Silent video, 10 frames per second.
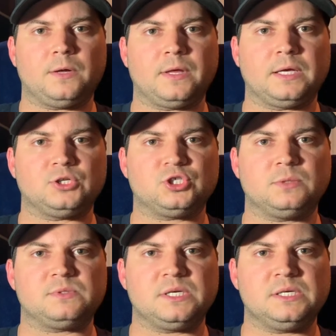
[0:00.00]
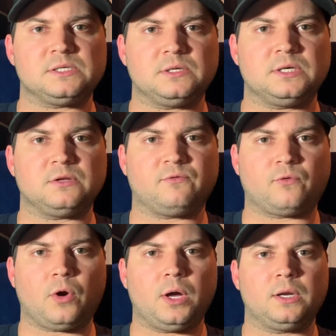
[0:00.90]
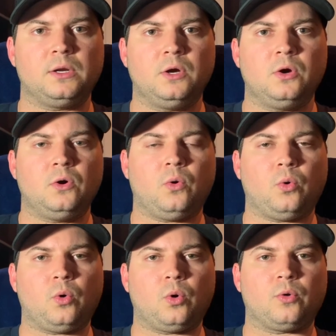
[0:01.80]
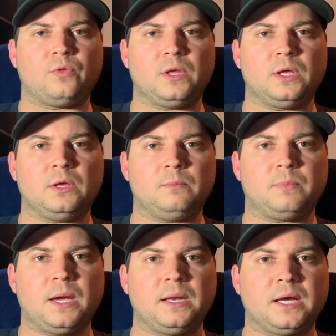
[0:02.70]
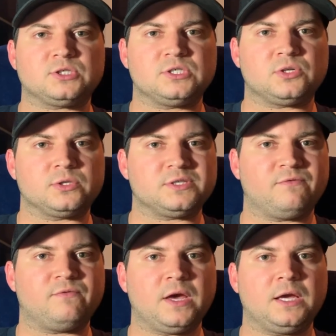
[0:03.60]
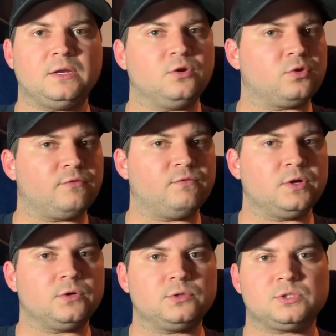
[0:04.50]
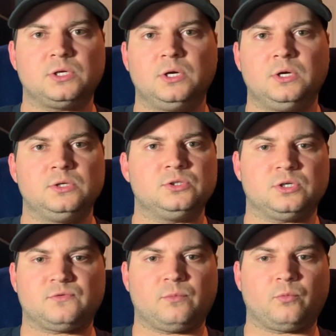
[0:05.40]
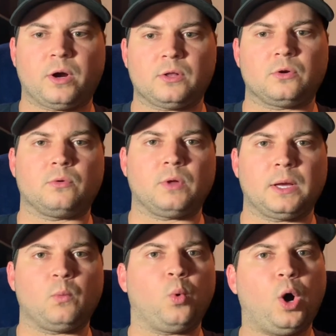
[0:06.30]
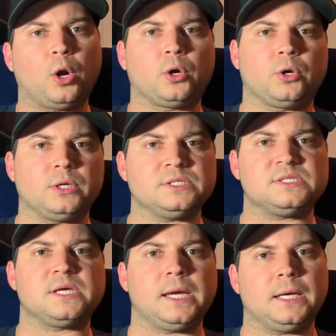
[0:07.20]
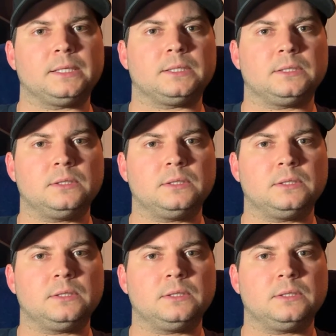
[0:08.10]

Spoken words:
they get chips easily in the front, or the paint actually starts to fade near the fenders just from regular like water and sand